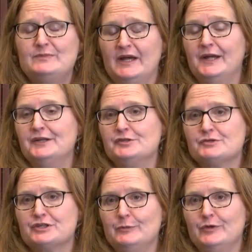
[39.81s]
been a
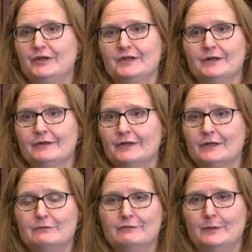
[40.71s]
Jewish community in
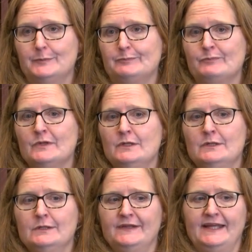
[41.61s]
Helena from
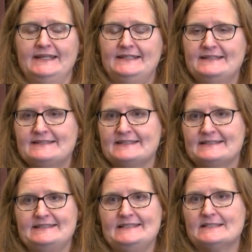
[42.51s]
the
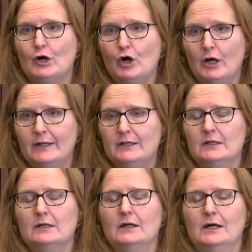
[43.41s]
1860s
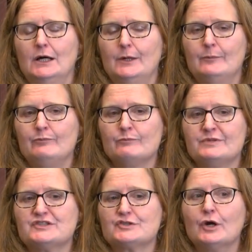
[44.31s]
on. Um,
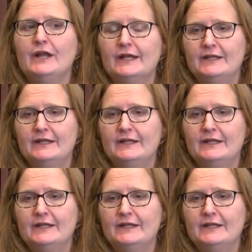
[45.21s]
but starting in